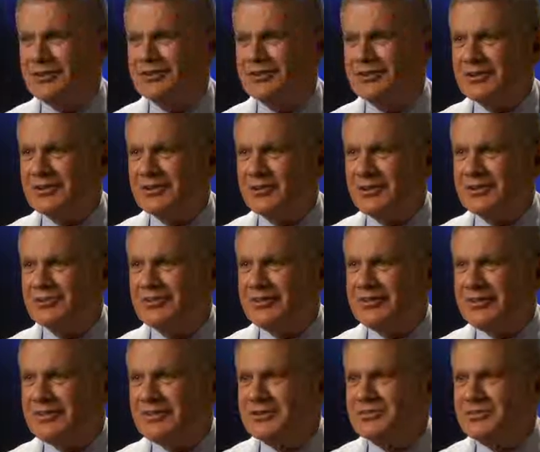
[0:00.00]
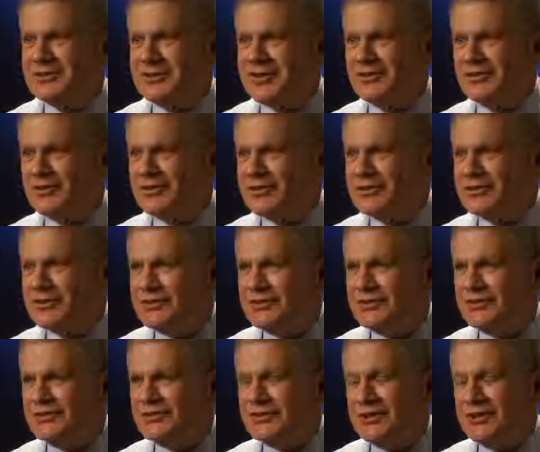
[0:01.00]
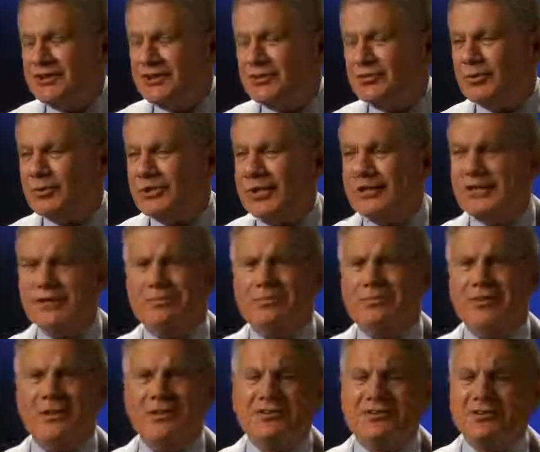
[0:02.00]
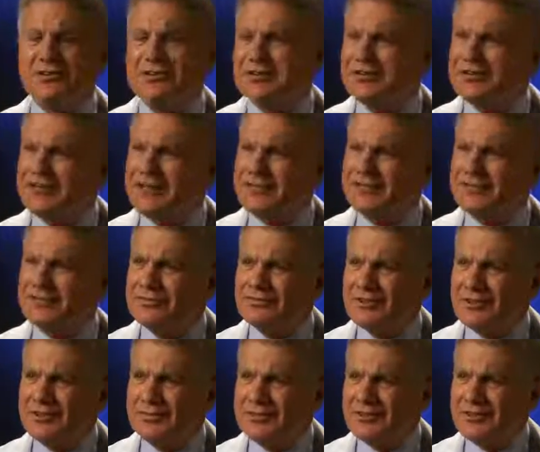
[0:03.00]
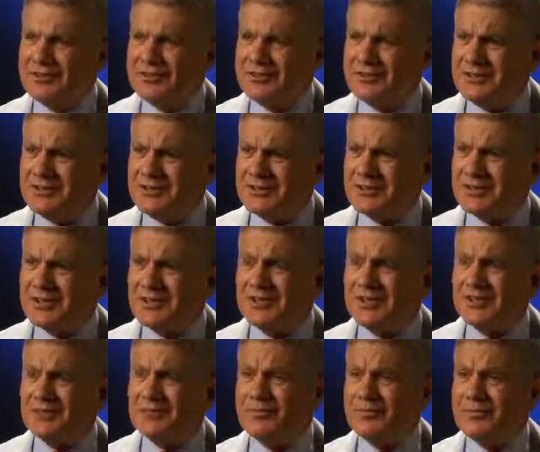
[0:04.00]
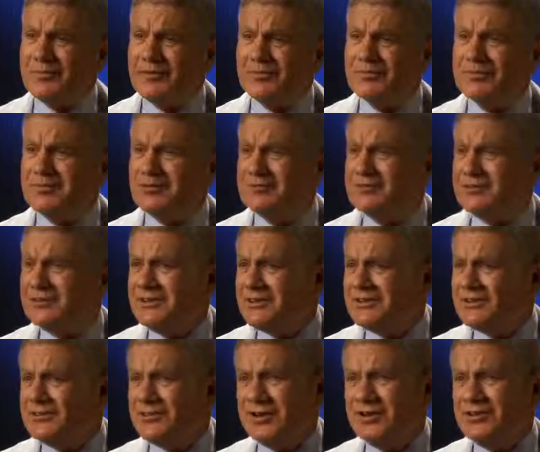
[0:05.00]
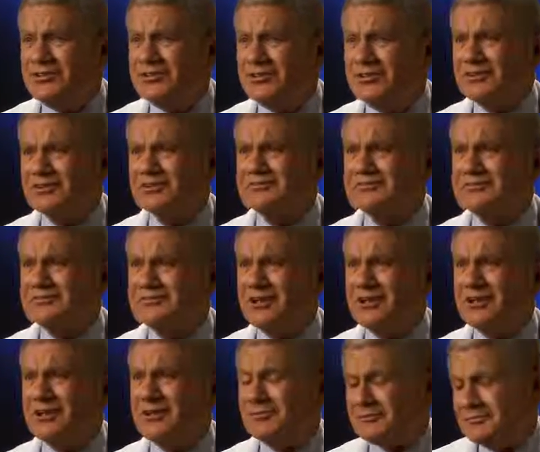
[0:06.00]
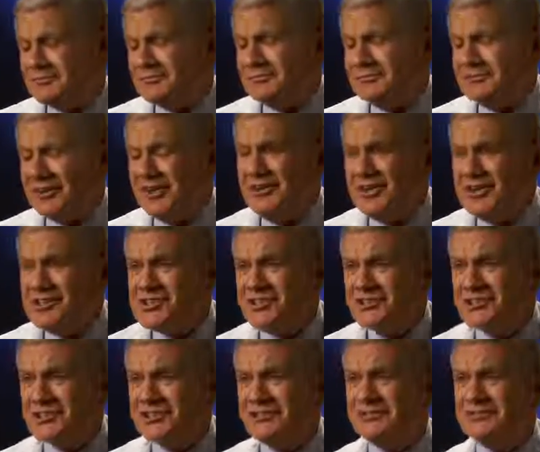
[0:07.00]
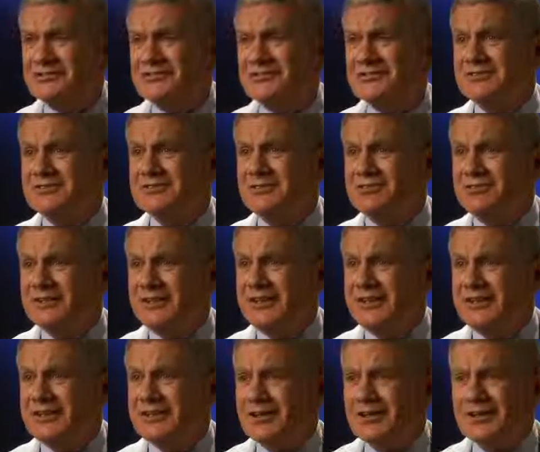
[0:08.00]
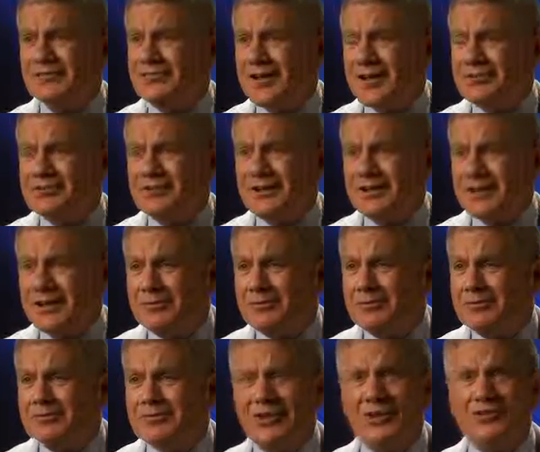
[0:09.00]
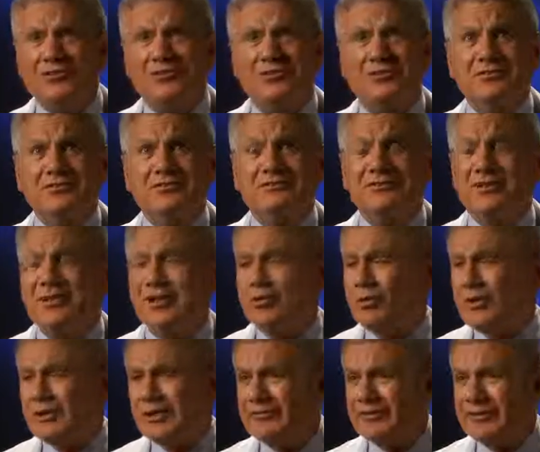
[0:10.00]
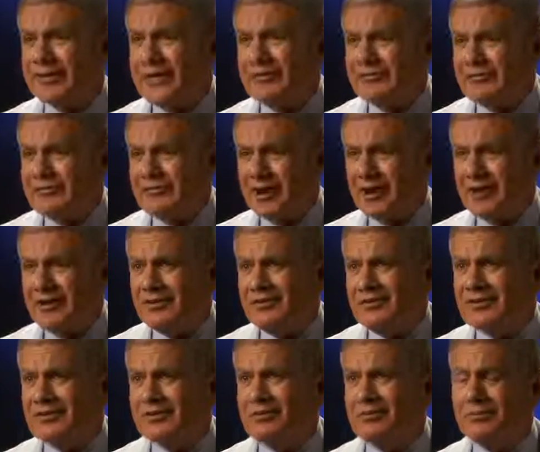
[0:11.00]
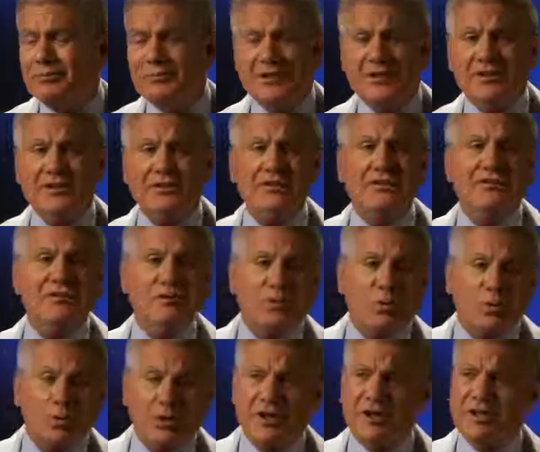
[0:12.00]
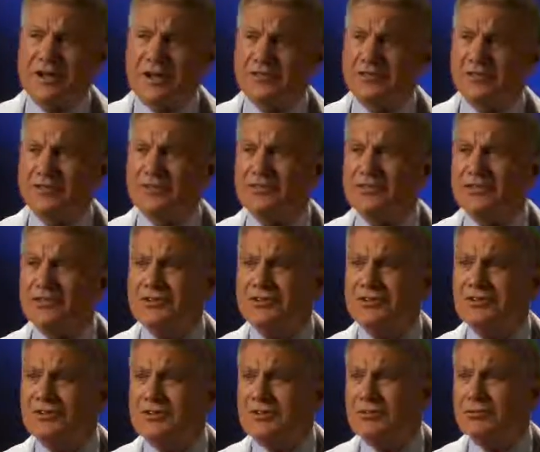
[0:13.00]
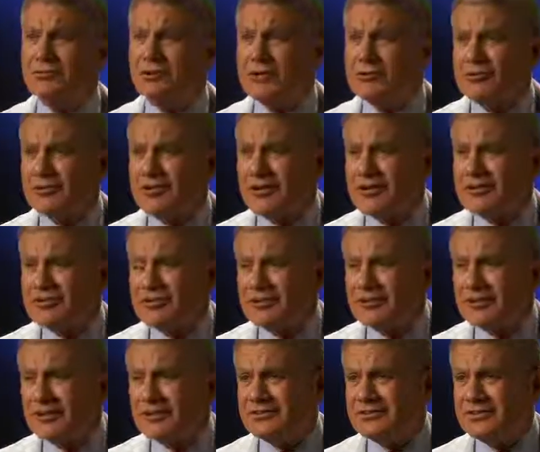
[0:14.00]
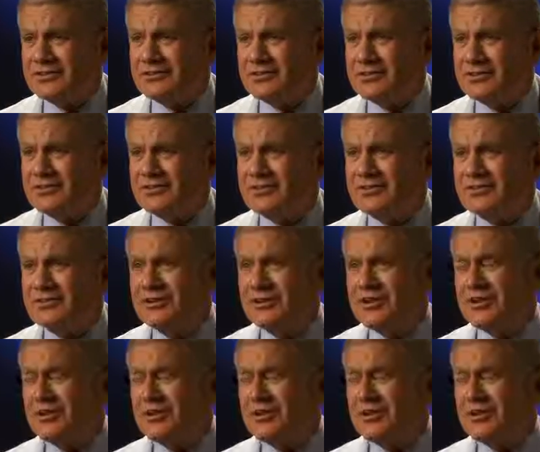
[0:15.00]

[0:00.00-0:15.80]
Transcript: It's an incredible thing to be able to do. When I have a patient sit down in front of me that's a complete stranger, initially complaining of not being able to function, whatever that involves, be it work activities, recreational activities,